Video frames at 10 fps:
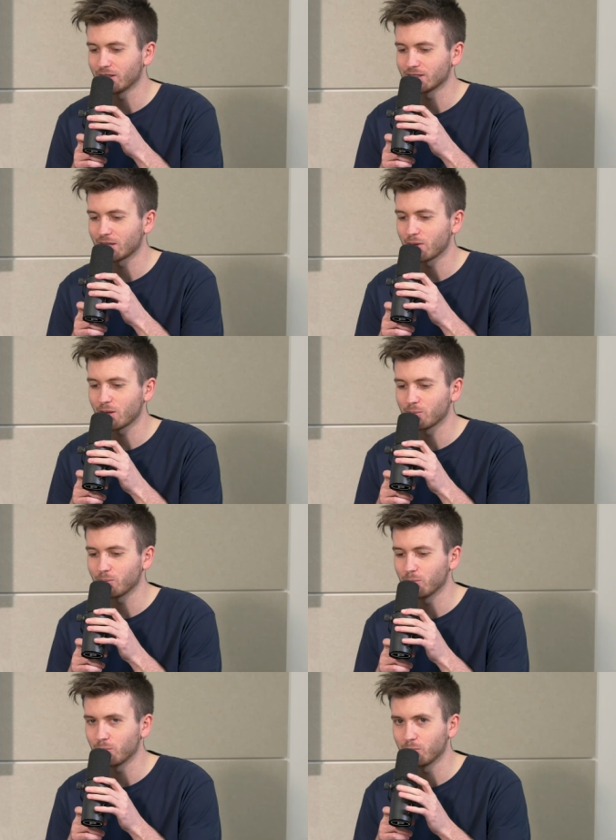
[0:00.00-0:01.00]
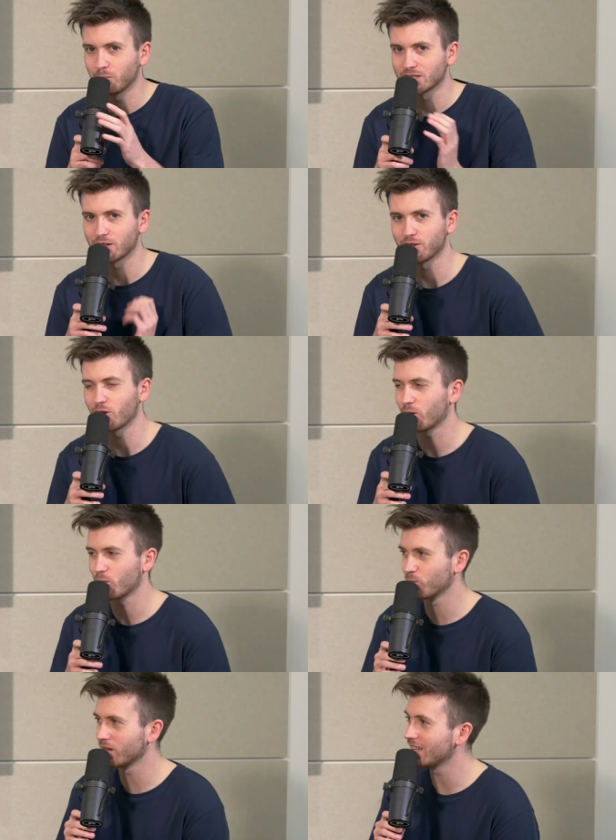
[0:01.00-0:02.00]
something that myself and Connor are
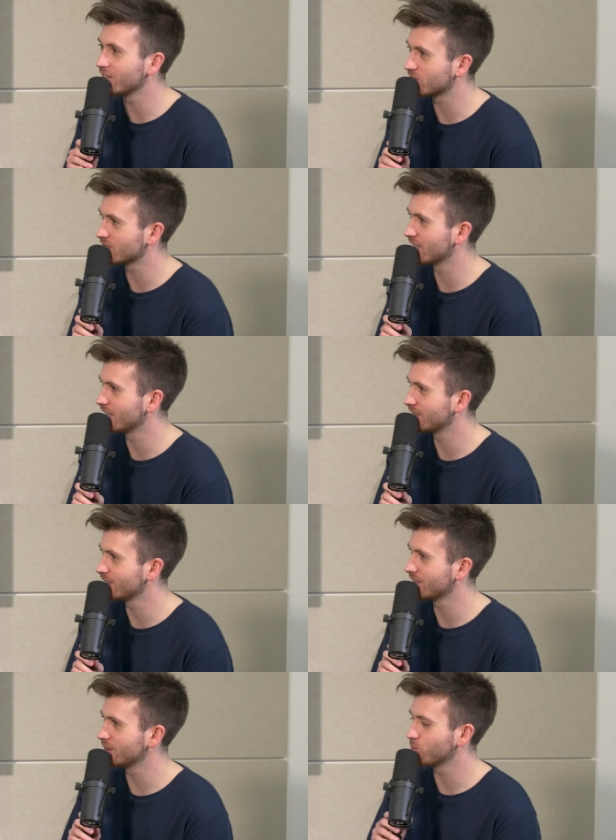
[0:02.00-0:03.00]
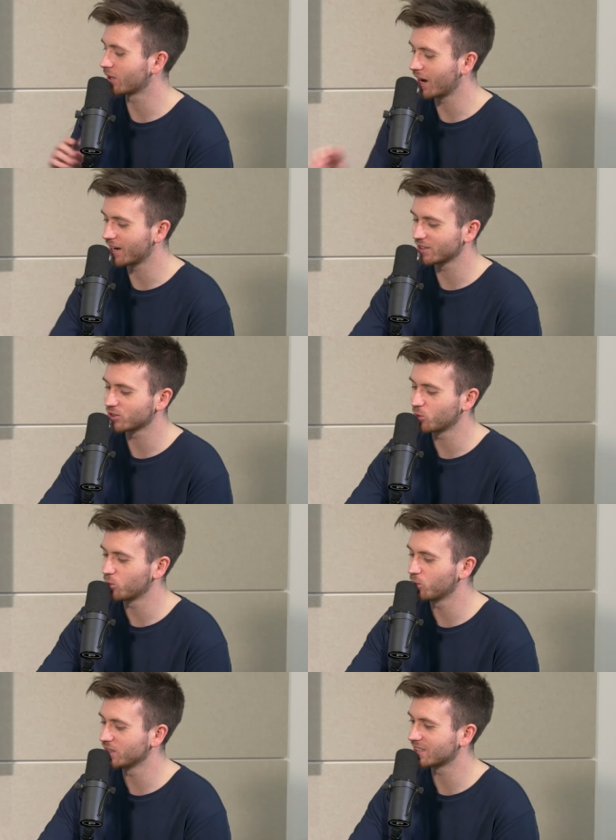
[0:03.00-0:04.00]
really interested in regarding
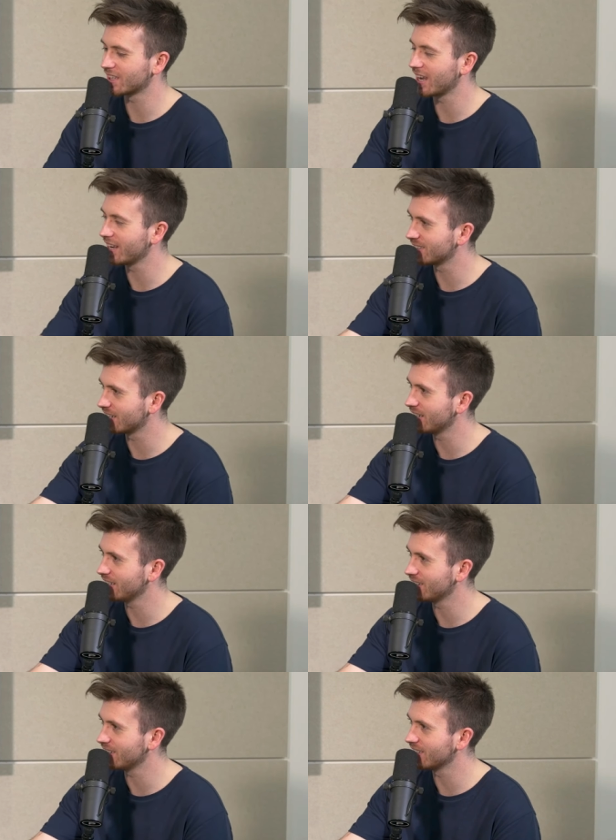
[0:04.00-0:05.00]
school is the canteen.